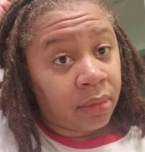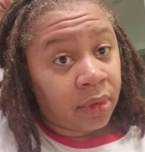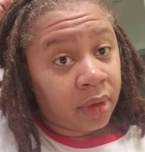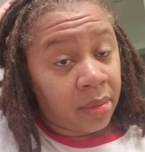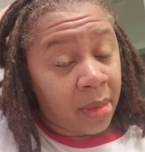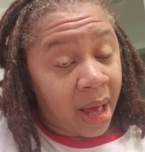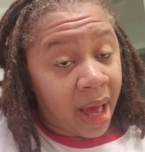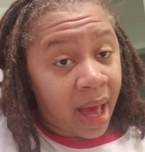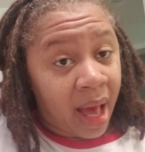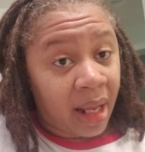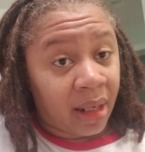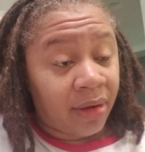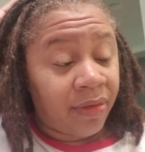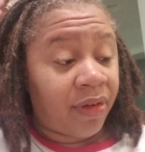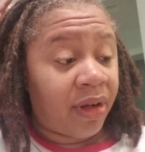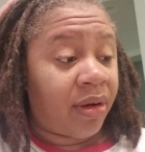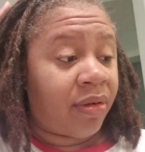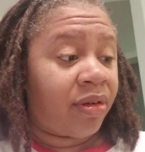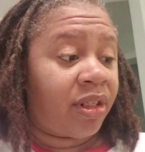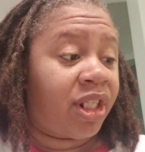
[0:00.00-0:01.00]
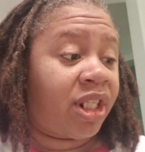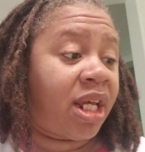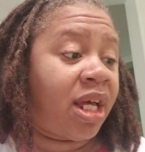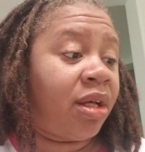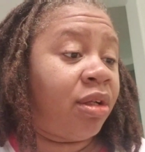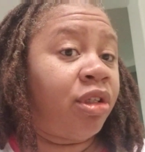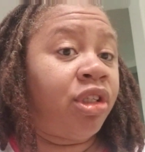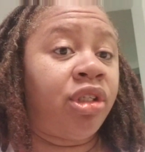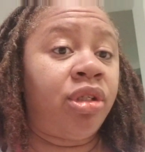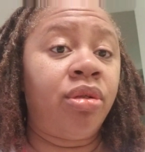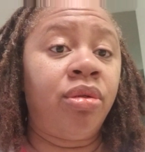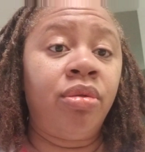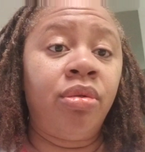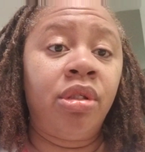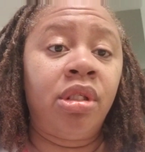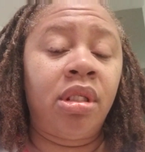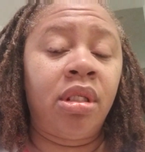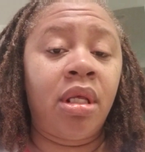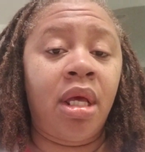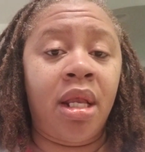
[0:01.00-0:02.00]
my aloe vera gel
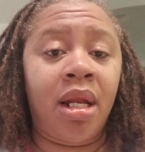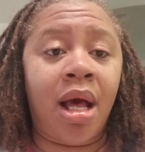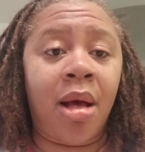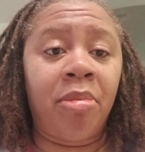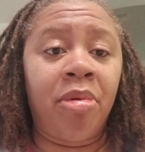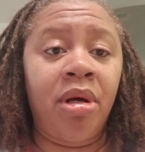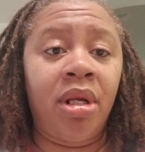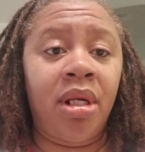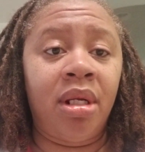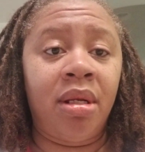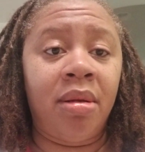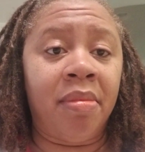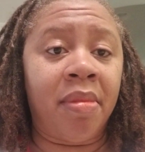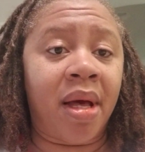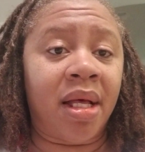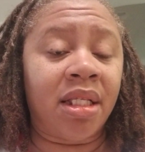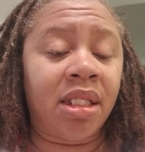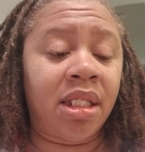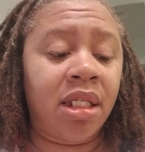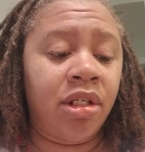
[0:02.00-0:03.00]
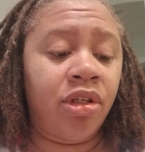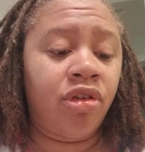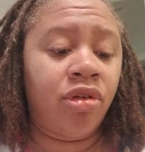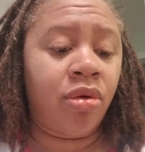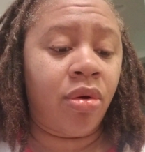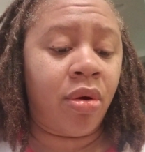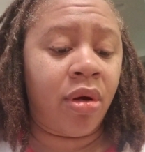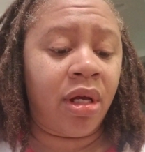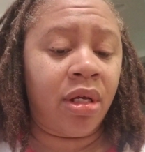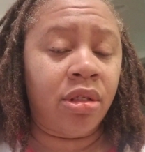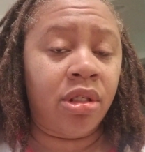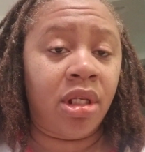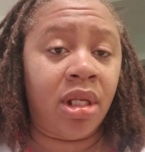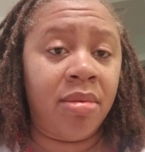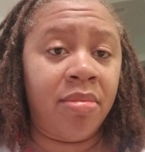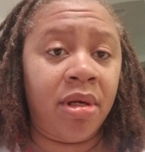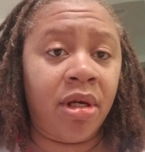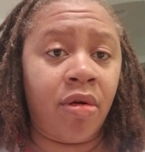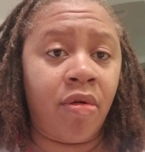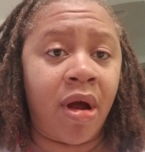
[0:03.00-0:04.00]
juice, and I put it in my essential oils,
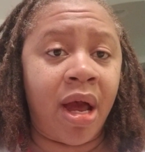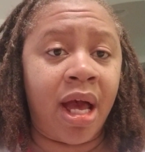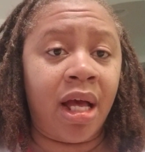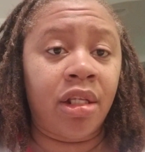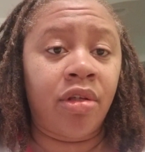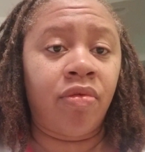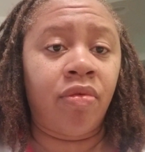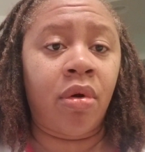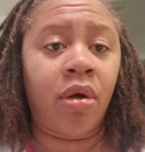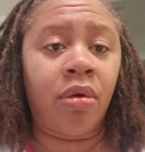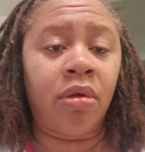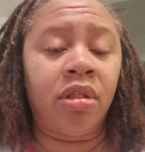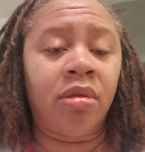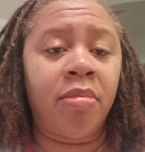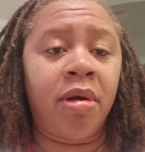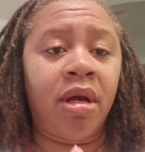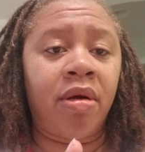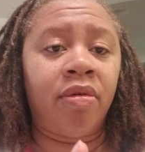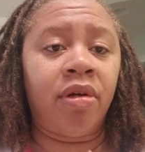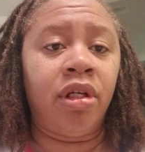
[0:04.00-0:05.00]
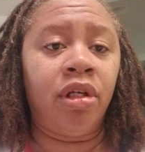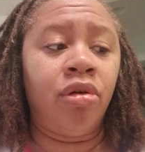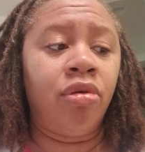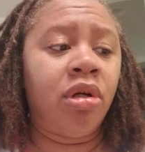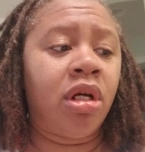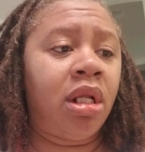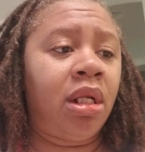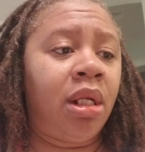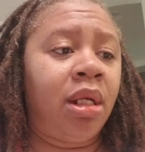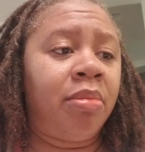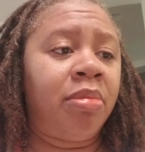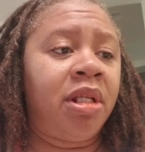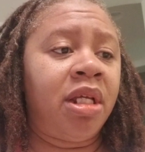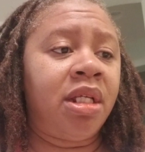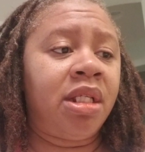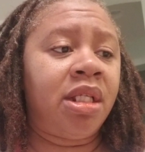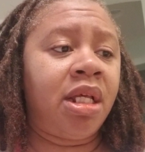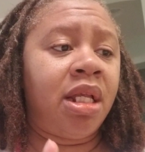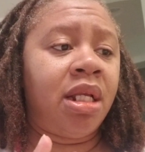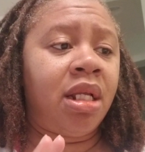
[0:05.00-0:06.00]
lemongrass, rosemary,
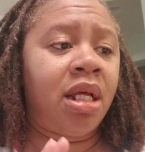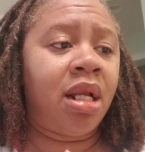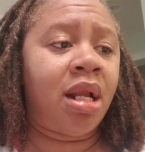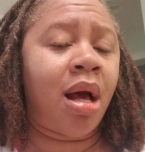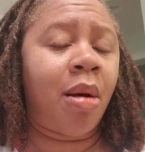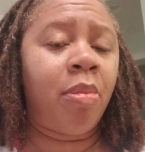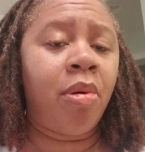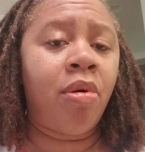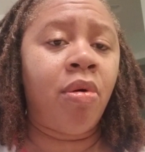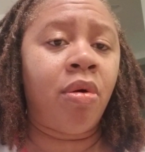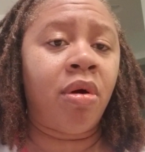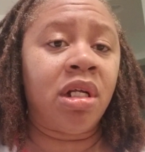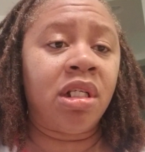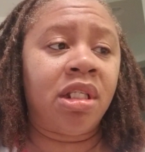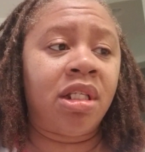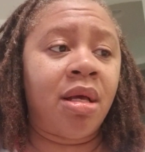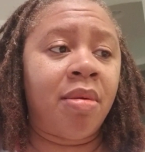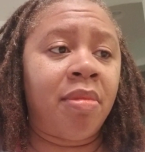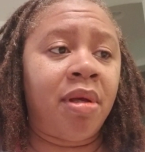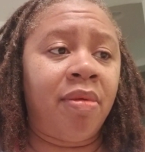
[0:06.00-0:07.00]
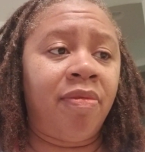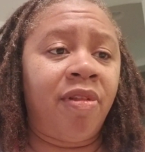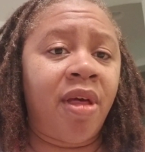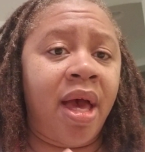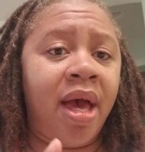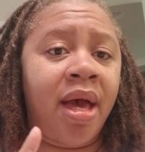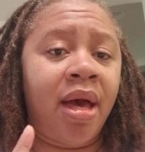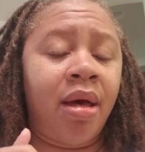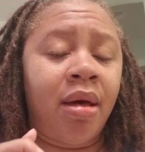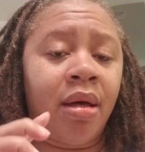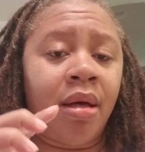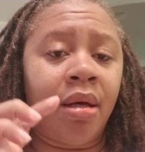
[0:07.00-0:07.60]
eucalyptus, and then I poured some of that